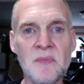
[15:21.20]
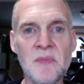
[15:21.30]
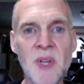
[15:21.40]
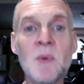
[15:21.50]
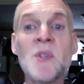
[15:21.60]
that
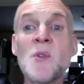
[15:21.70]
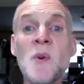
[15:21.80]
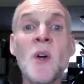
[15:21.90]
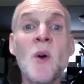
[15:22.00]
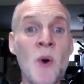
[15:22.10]
was true in
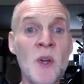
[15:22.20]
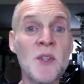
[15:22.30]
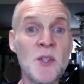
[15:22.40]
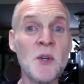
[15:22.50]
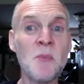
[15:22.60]
Corinth
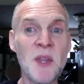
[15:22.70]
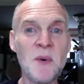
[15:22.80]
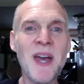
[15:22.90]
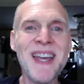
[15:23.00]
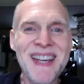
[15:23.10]
too, by the way.